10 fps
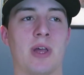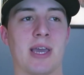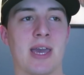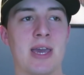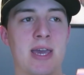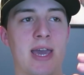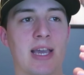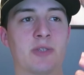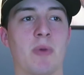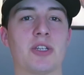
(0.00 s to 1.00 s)
Like,
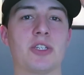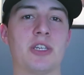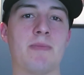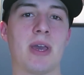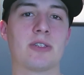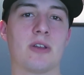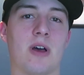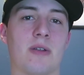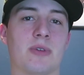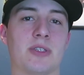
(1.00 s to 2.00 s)
as much as he makes a
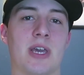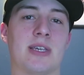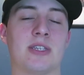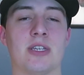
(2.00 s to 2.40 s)
lot of mistakes,